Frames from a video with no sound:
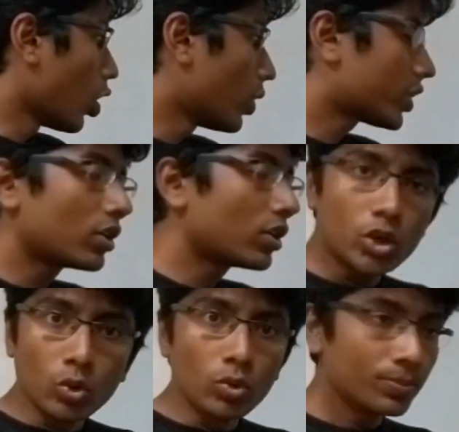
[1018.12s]
Over here,
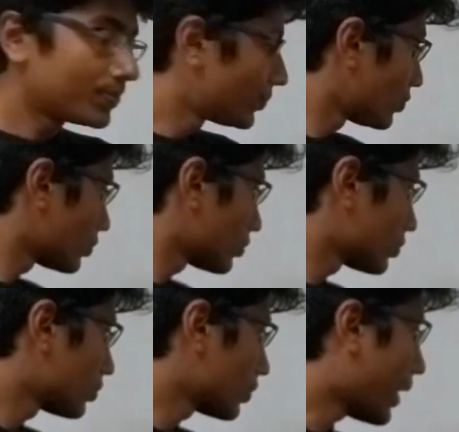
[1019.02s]
2.
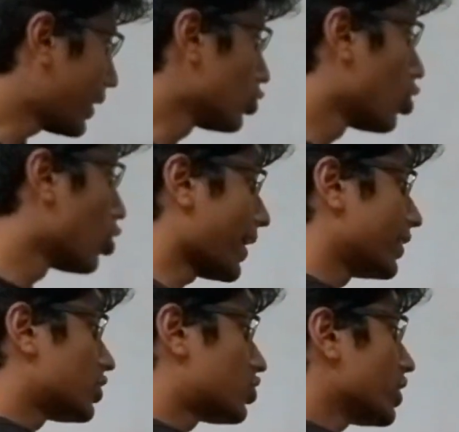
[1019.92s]
Again, you go back
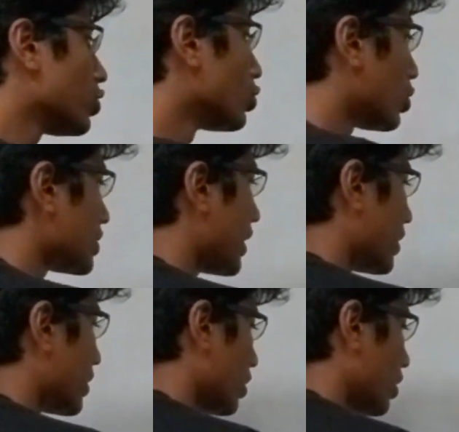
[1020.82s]
in history, you notice
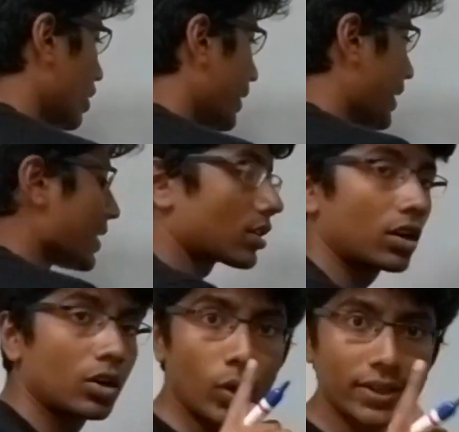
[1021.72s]
that it has occurred